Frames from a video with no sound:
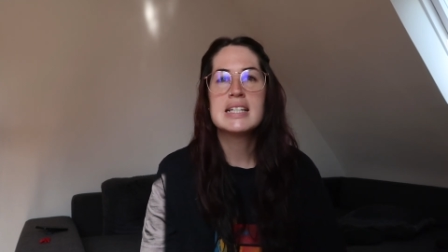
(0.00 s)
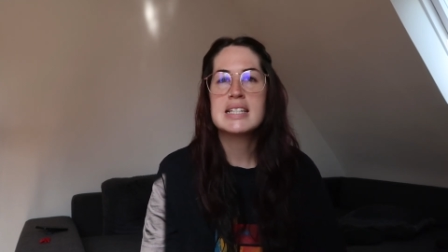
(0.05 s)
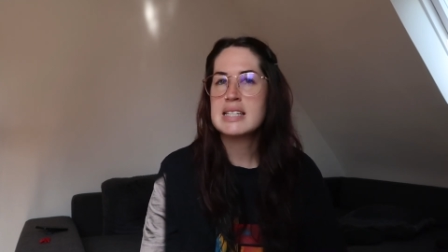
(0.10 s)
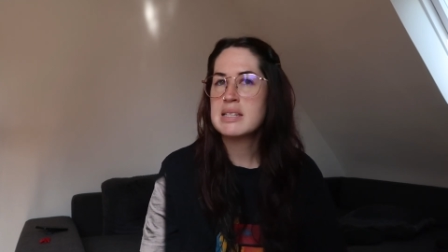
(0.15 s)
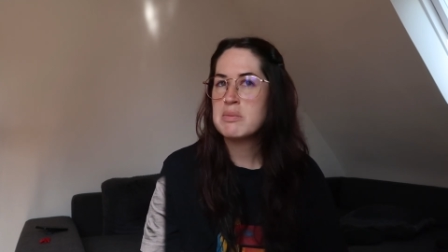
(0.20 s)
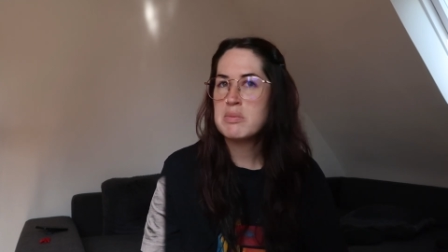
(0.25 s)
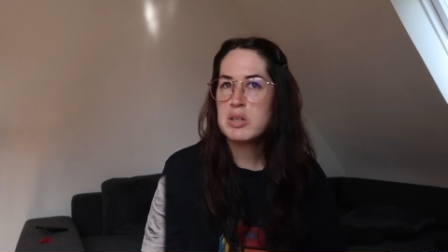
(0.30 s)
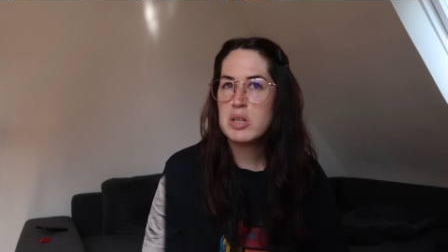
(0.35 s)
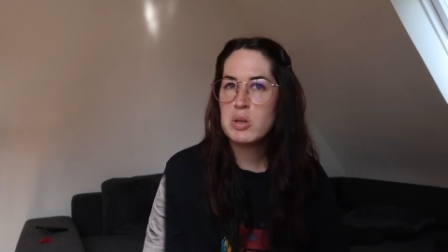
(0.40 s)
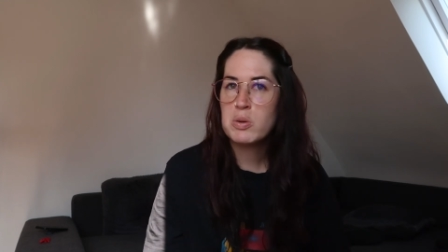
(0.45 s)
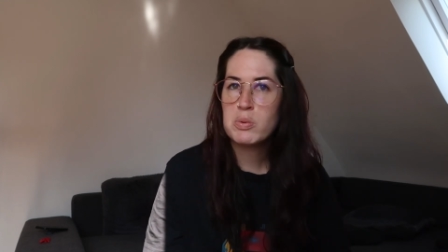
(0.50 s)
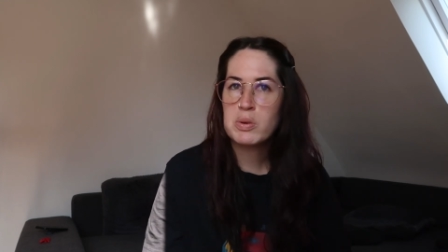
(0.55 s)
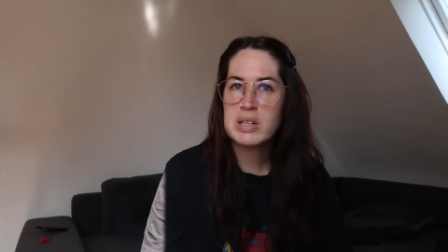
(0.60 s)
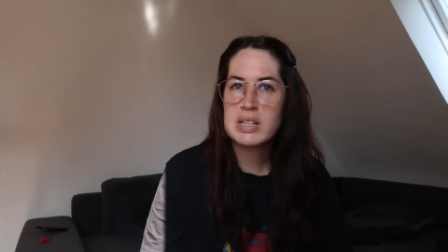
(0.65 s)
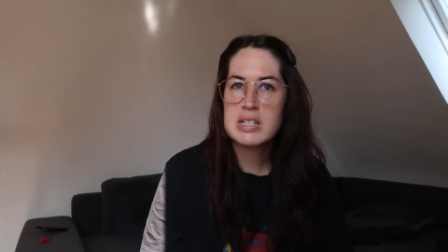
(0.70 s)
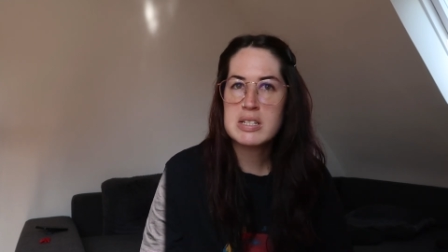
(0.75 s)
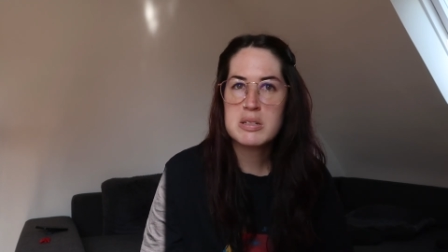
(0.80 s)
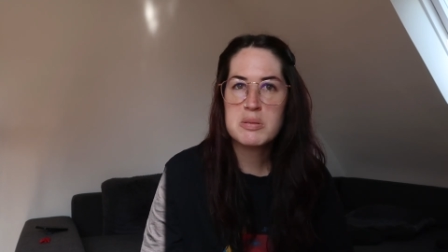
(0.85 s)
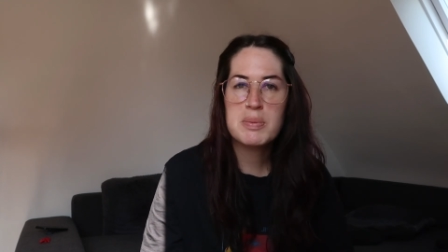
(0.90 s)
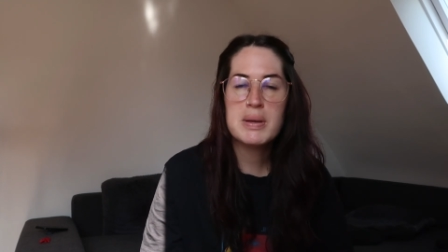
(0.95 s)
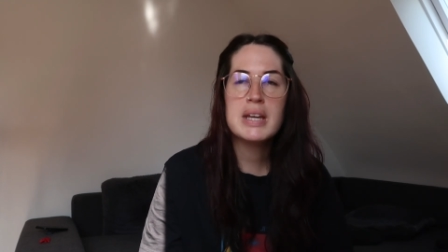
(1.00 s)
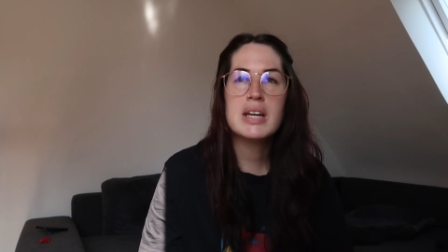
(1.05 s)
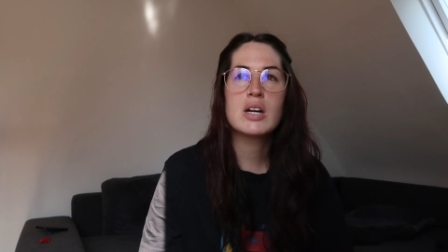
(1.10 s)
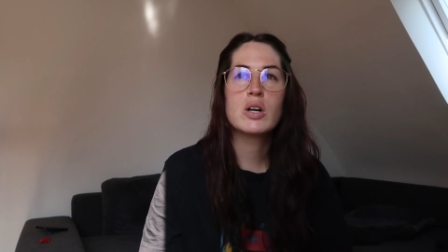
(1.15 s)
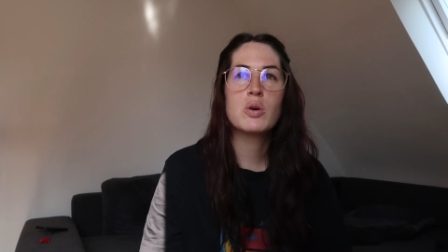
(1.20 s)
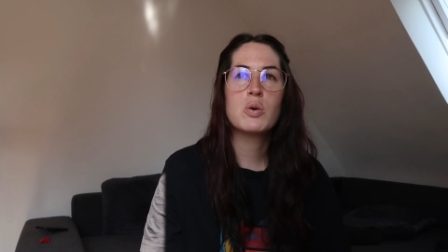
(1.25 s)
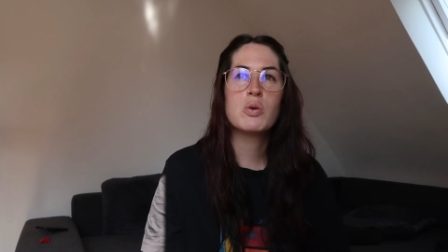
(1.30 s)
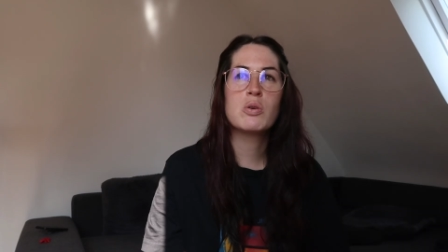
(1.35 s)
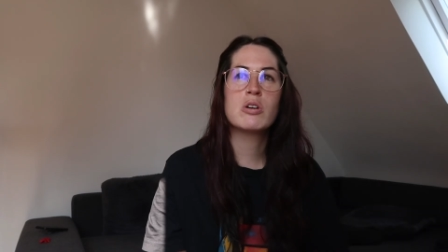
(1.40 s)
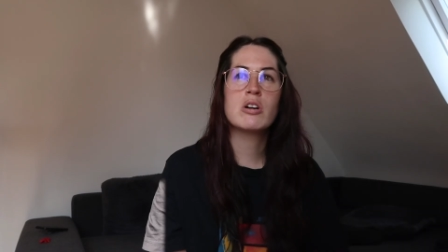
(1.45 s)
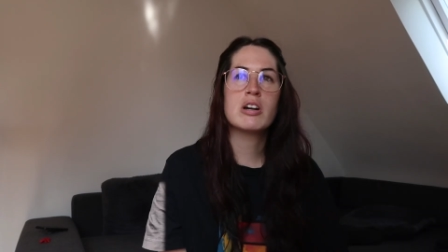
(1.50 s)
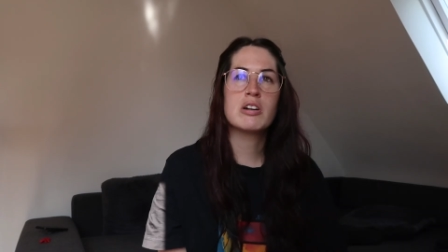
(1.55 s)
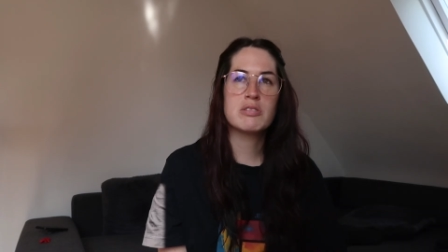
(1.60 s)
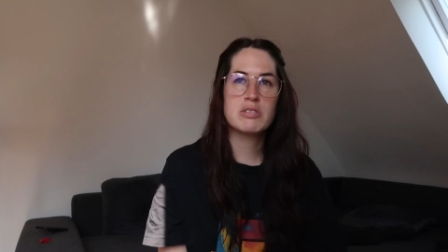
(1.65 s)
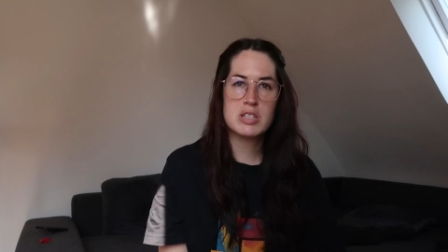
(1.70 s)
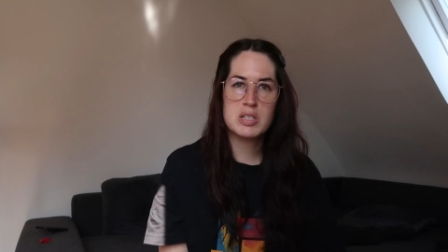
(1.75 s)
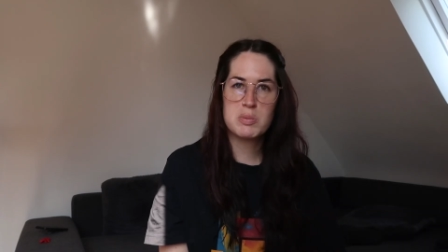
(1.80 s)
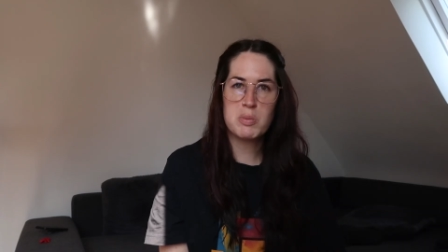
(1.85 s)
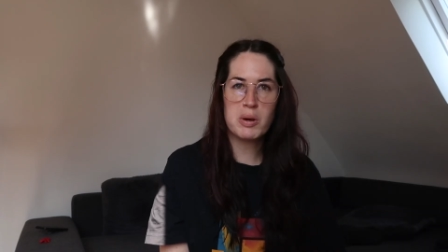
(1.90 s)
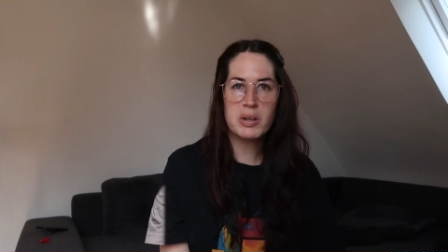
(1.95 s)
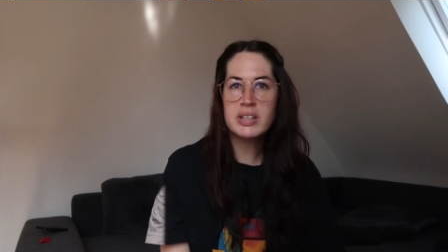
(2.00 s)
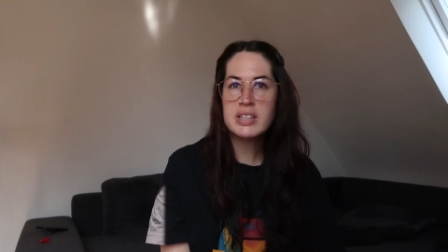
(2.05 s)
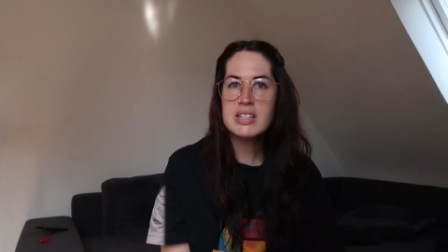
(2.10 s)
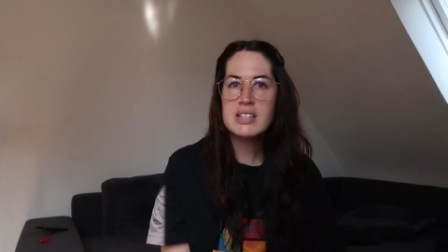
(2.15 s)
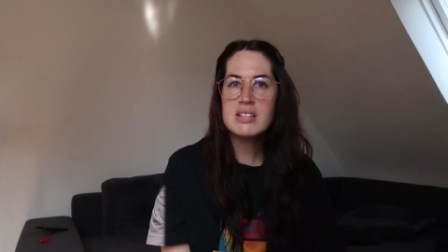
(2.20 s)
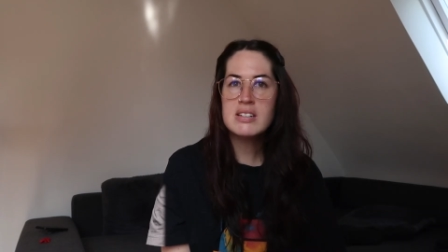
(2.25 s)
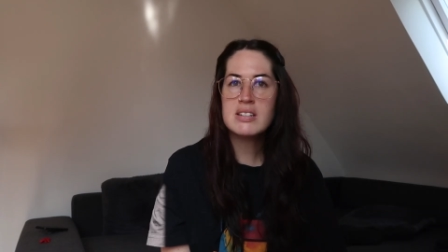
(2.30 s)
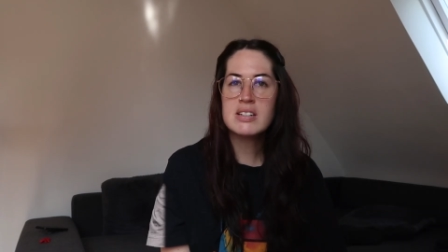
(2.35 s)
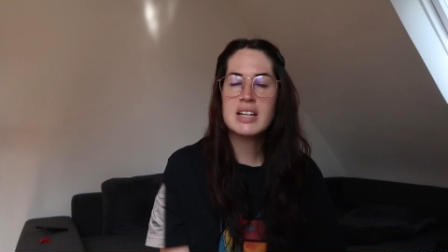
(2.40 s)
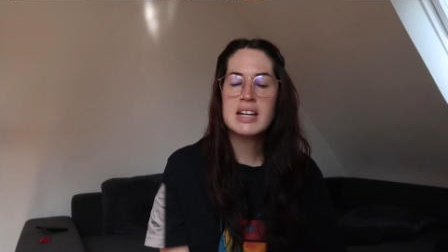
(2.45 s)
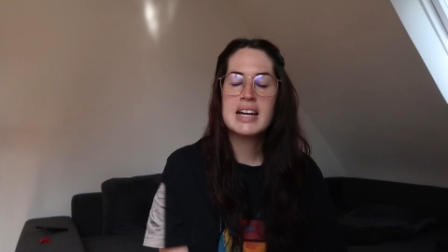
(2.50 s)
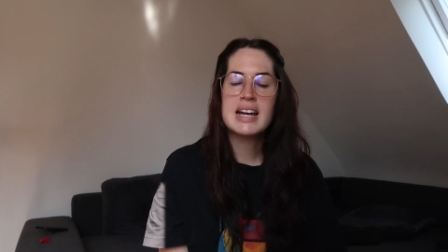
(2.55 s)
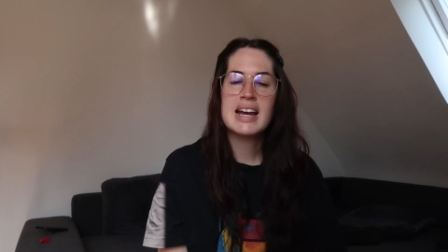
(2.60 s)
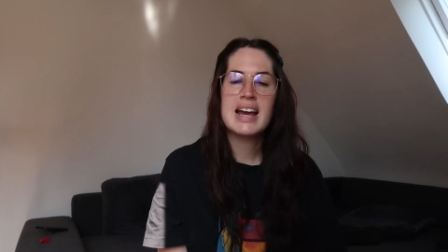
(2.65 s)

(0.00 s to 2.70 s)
somebody who wanted to speak or a respondent,